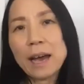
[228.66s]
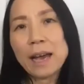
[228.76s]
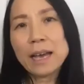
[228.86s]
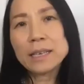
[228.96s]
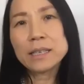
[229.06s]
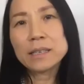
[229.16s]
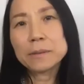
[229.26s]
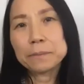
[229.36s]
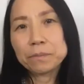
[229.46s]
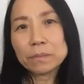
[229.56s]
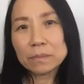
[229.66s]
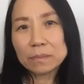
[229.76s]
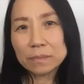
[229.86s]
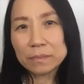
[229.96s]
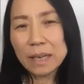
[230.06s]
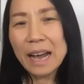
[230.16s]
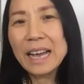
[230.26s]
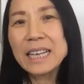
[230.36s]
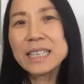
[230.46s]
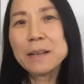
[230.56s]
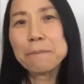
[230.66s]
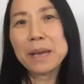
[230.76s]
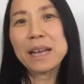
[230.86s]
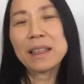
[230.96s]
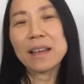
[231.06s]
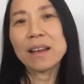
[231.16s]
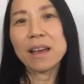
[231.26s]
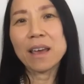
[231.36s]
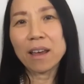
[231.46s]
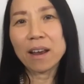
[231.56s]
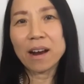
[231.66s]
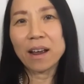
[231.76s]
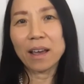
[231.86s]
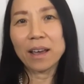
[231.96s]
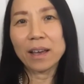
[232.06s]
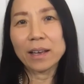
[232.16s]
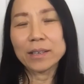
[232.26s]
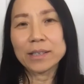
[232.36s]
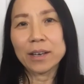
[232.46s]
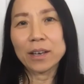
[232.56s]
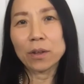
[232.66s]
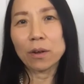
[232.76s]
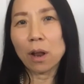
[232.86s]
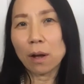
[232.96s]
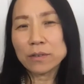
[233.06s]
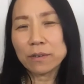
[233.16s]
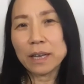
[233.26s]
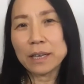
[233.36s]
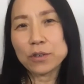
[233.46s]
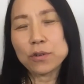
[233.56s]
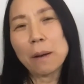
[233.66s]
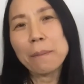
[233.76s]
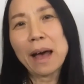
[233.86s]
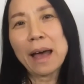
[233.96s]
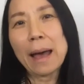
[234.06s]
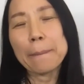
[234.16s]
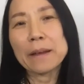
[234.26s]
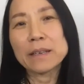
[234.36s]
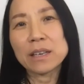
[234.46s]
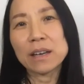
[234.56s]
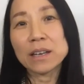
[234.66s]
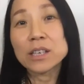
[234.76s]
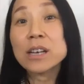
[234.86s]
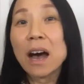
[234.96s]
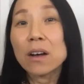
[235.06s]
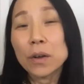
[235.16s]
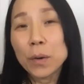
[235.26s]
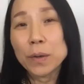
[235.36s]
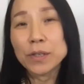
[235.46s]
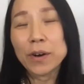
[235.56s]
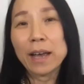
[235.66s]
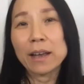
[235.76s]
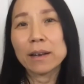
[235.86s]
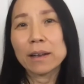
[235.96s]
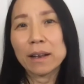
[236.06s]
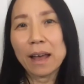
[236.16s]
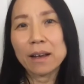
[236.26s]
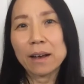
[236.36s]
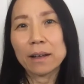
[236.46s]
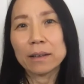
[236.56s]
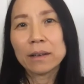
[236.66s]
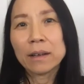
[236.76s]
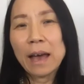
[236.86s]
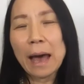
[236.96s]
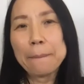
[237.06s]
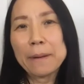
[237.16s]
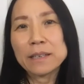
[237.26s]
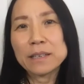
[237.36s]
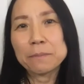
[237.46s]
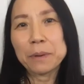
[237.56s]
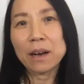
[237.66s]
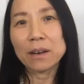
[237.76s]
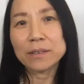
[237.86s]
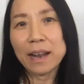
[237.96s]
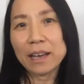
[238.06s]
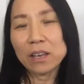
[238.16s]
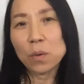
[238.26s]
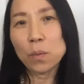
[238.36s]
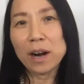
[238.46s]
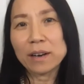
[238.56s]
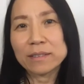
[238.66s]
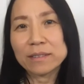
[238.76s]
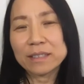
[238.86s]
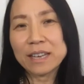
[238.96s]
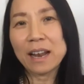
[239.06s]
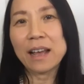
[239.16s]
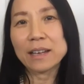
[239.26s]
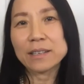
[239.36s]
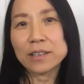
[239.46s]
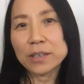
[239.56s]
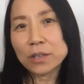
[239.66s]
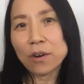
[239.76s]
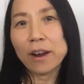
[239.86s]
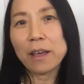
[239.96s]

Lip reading: guess the big thing here is, lots of this trauma happened in childhood, right? Like happened because, like you were telling us the story